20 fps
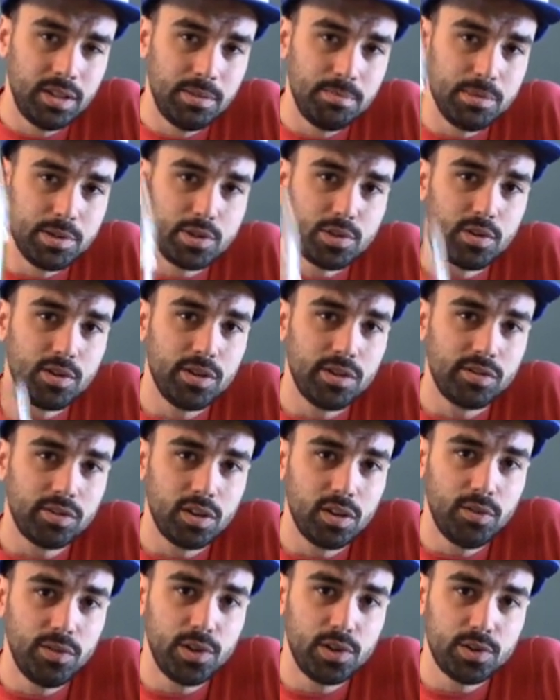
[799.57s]
Mr.
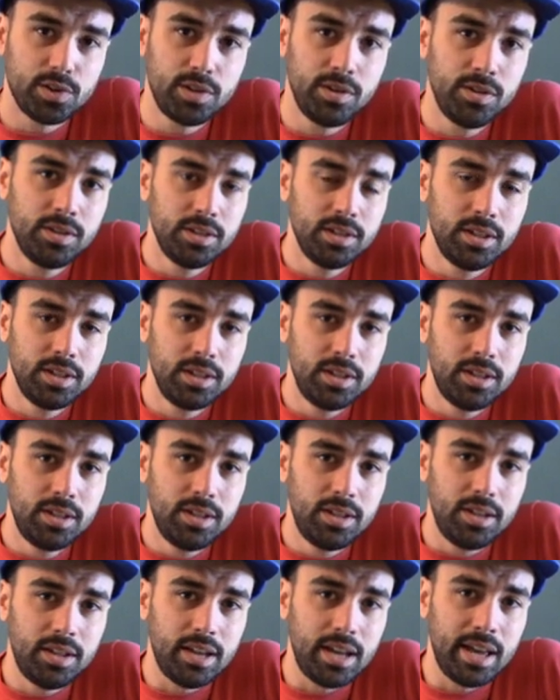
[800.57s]

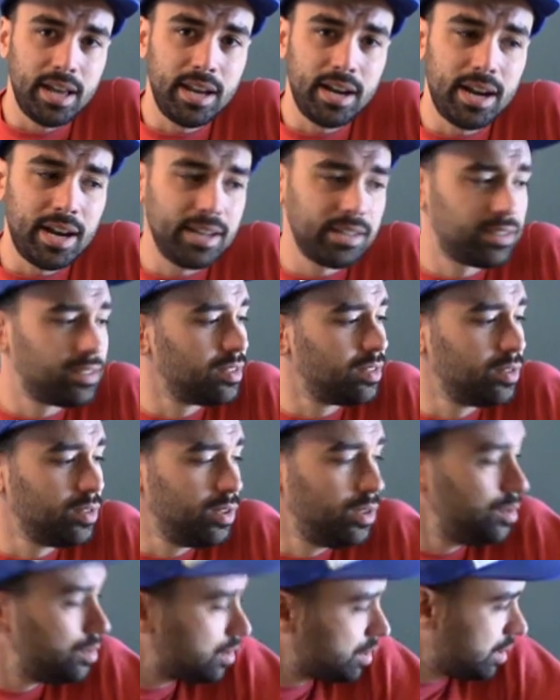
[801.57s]
DiscoVision, and I
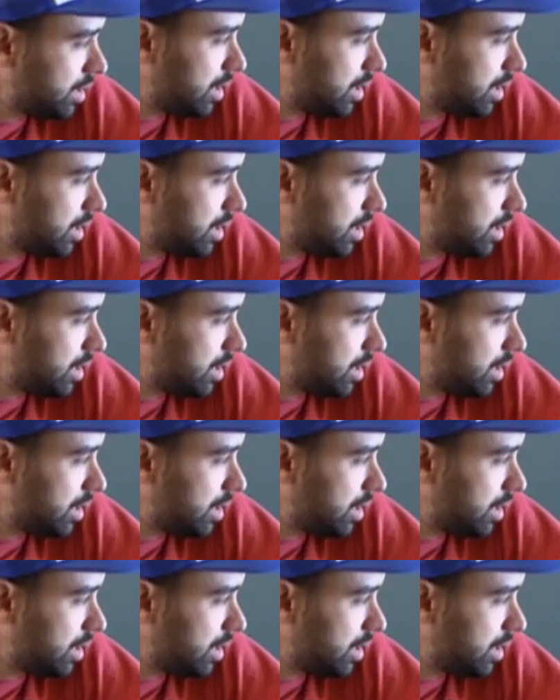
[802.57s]
salute